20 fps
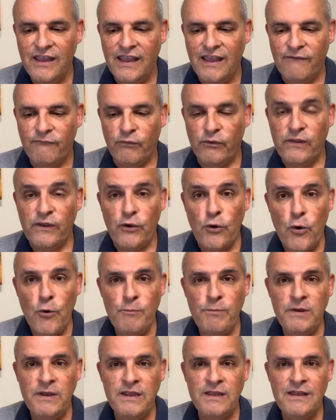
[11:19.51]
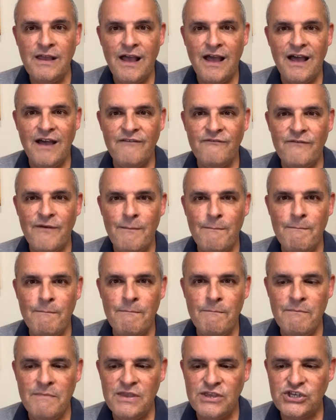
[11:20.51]
for the opening of
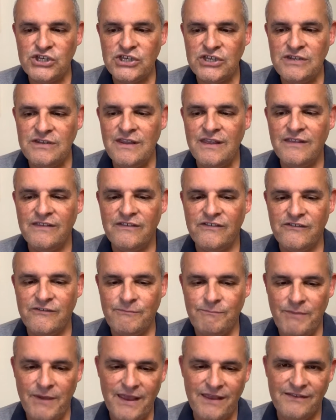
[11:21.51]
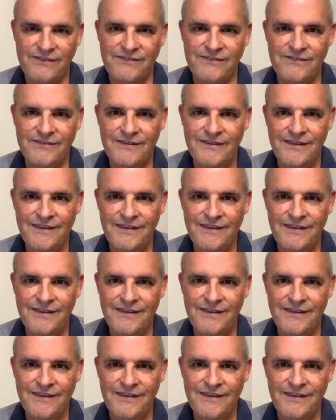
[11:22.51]
Mission Space.